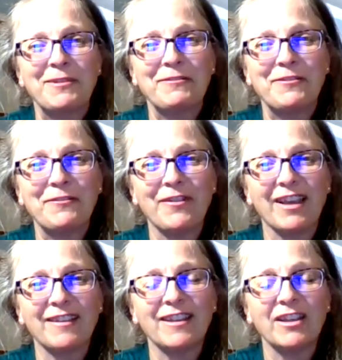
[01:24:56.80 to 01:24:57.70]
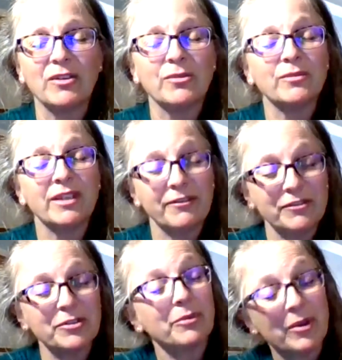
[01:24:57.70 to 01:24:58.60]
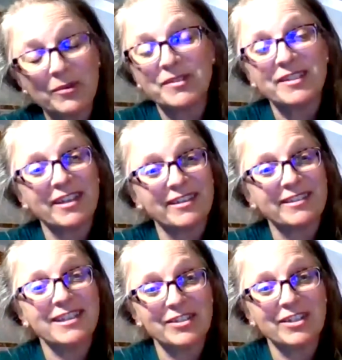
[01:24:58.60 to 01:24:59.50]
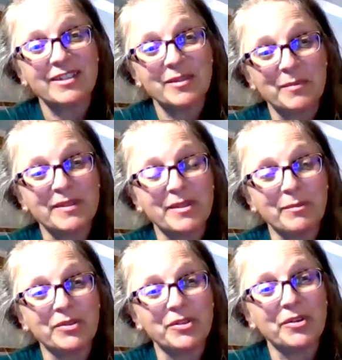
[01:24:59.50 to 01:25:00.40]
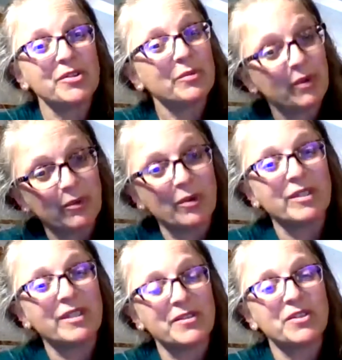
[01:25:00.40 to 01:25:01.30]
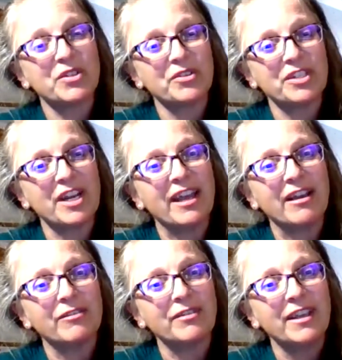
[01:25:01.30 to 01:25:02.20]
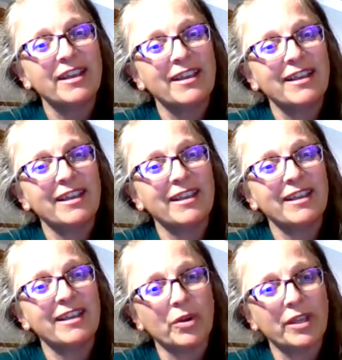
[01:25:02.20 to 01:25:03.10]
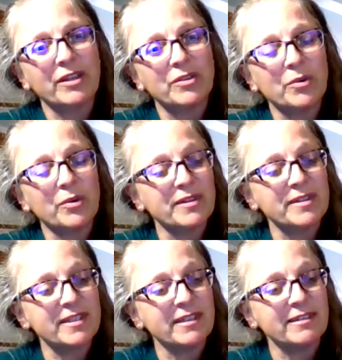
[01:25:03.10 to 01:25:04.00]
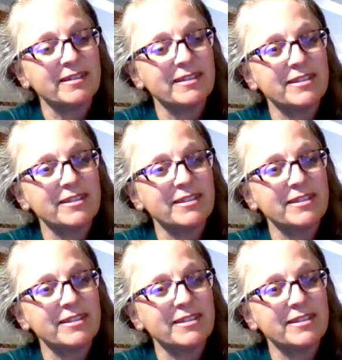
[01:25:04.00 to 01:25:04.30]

given the fact that you left a rose at St. John's Episcopal Church, what role does the church have in working towards and